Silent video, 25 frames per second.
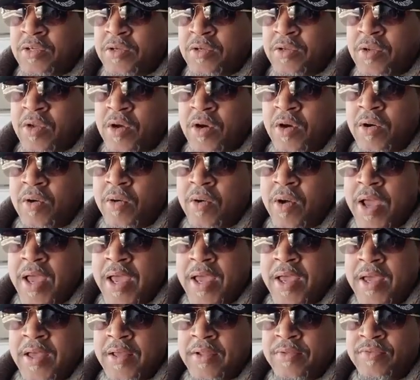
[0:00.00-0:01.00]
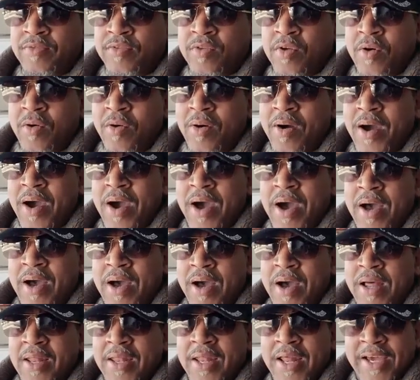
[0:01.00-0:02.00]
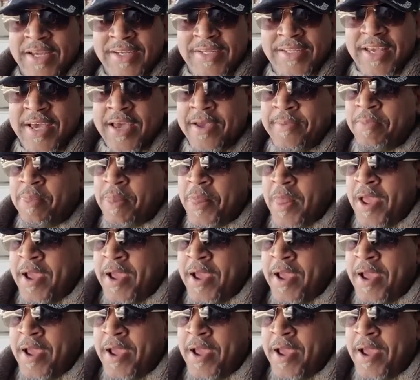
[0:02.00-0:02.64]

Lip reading: and so I like that.